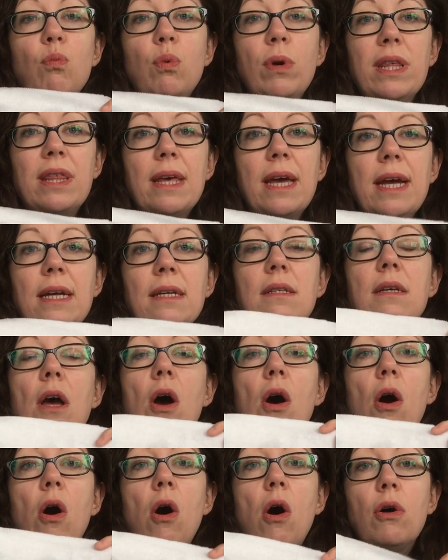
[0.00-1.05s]
with it
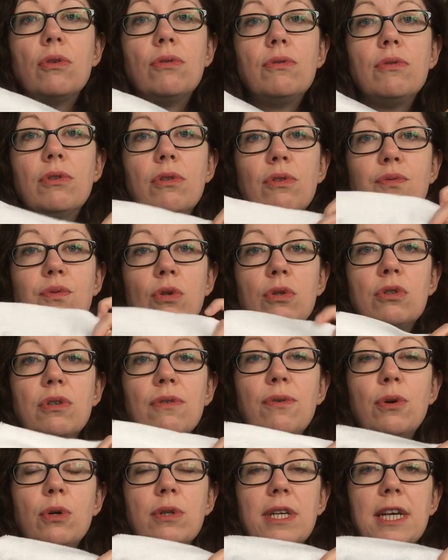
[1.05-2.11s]
on the front
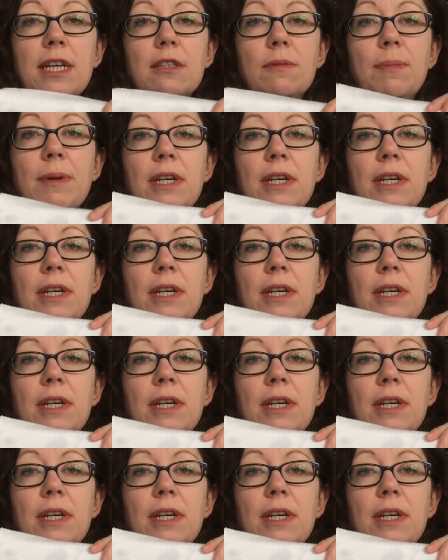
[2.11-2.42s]
of hoodies,